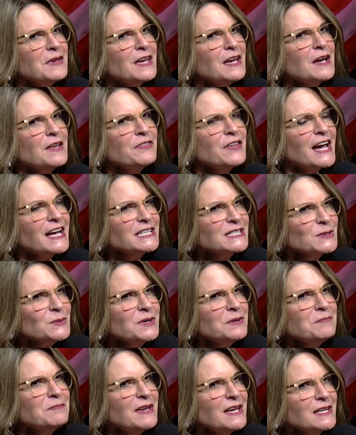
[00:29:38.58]
That's
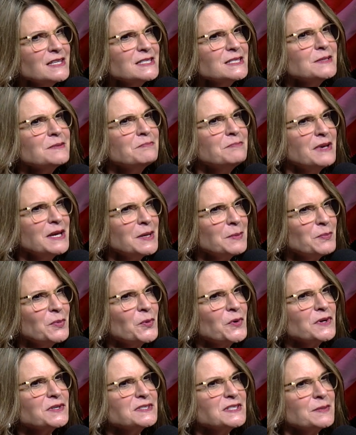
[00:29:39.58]
what makes
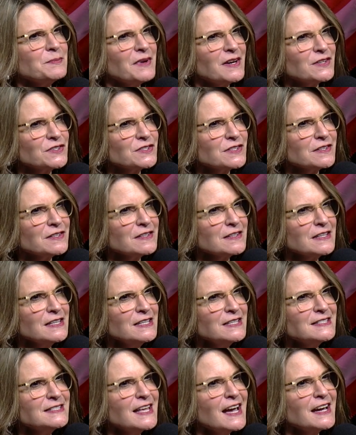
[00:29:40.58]
Bayport special,
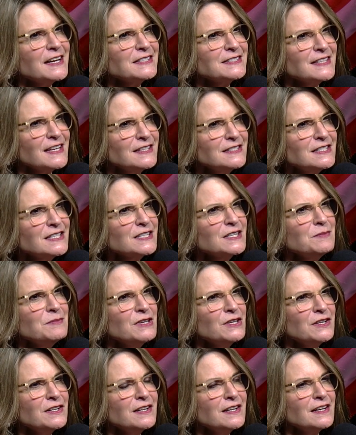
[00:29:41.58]
is that sense of
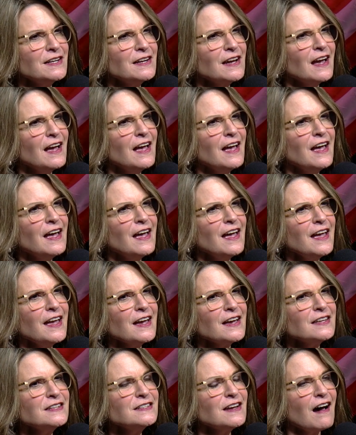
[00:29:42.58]
community.
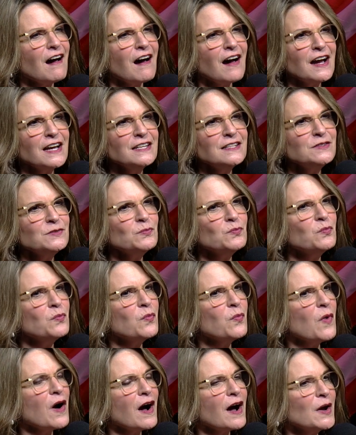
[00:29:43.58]
And
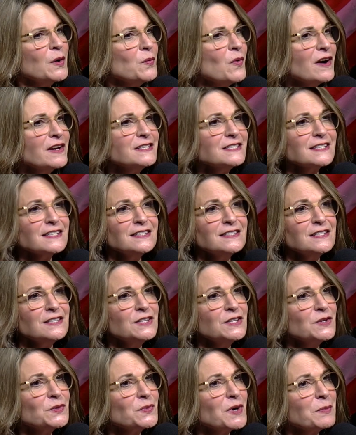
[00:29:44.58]
I want to
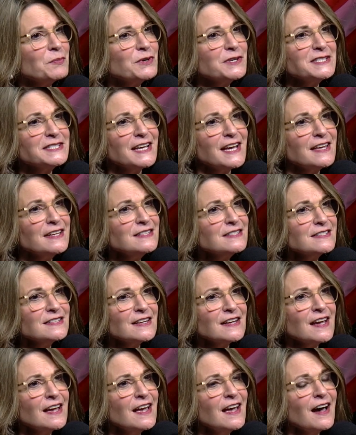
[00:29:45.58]
continue to represent.
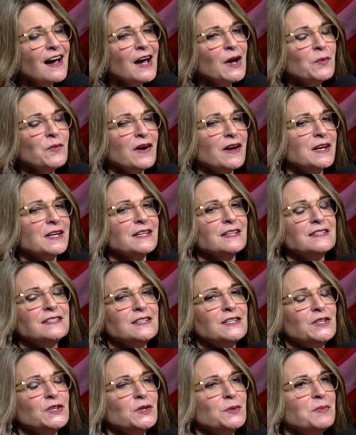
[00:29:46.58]
I want to
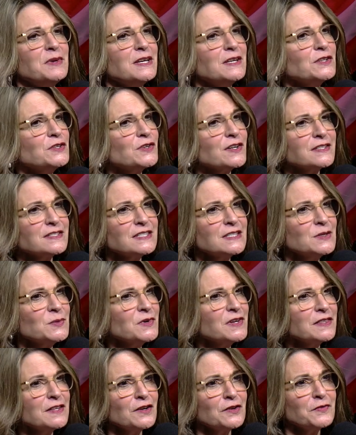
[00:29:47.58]
continue to be entrusted
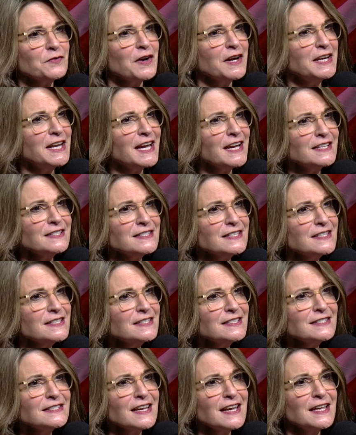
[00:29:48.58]
with their
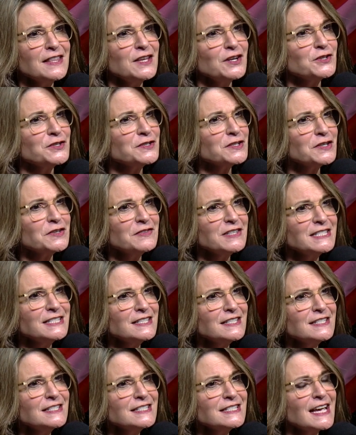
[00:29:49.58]
finances and their
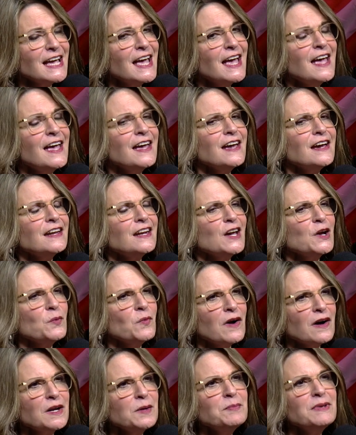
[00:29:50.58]
services, and I
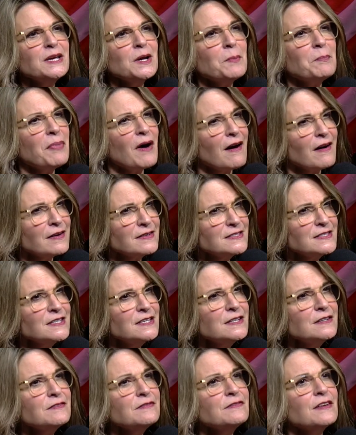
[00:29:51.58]
want to be a
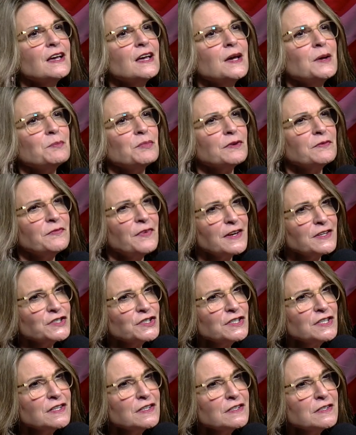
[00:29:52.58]
positive,
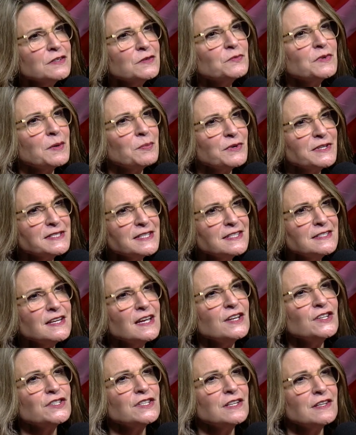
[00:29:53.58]
professional
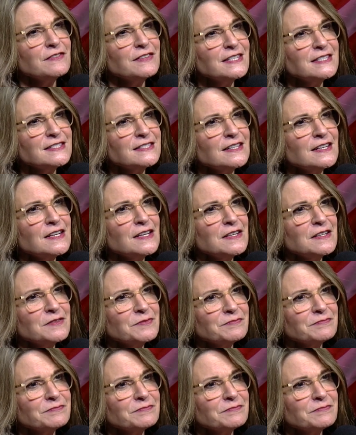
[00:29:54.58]
representation of the city.